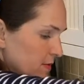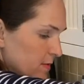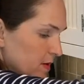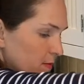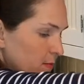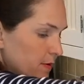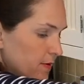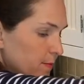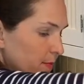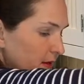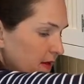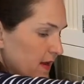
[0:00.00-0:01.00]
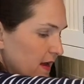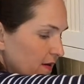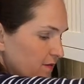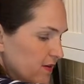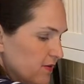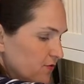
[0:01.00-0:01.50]
I'm going to put a big
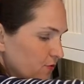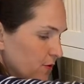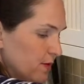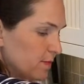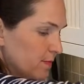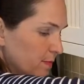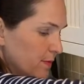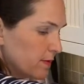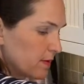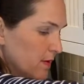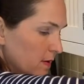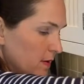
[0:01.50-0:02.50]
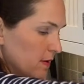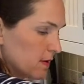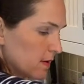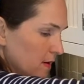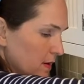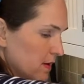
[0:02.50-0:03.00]
heavy drip
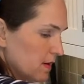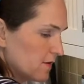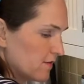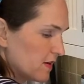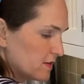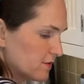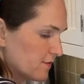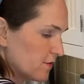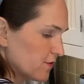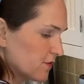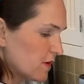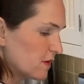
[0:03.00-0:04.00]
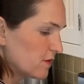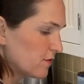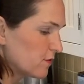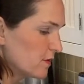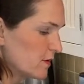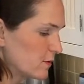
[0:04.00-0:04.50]
of extra virgin olive
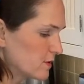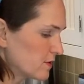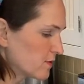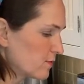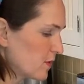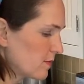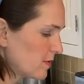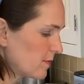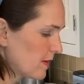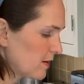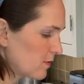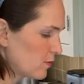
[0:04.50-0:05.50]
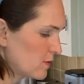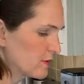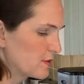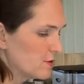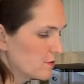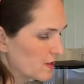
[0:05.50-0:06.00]
oil, which is probably about 1 to
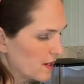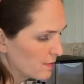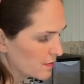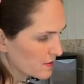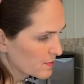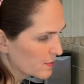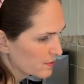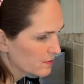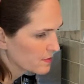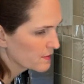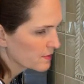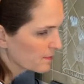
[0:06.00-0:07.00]
2 tablespoons.